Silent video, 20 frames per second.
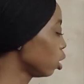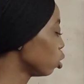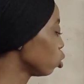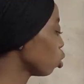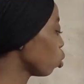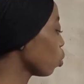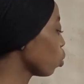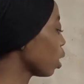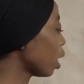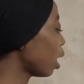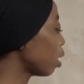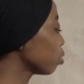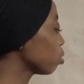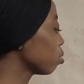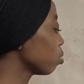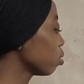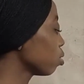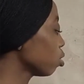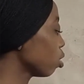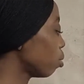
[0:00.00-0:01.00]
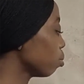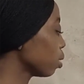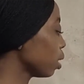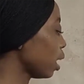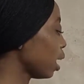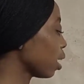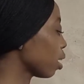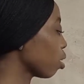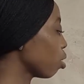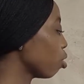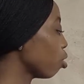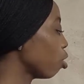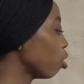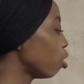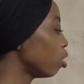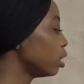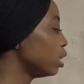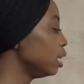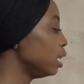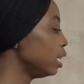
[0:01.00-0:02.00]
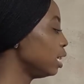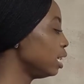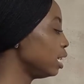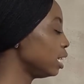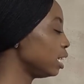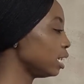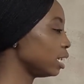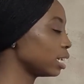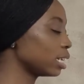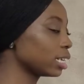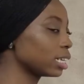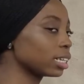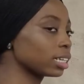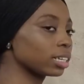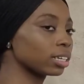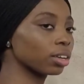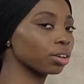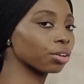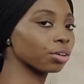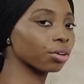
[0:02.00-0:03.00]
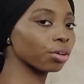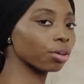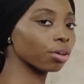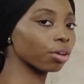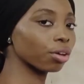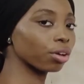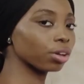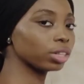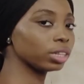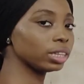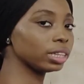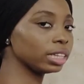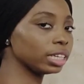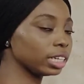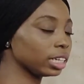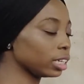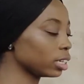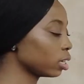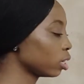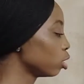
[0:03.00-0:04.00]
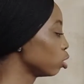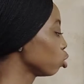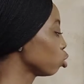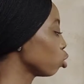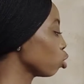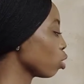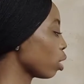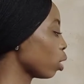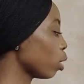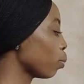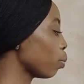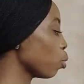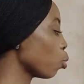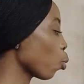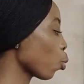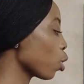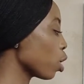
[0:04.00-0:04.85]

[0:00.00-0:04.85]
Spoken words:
So we have something like un ni. So you are not.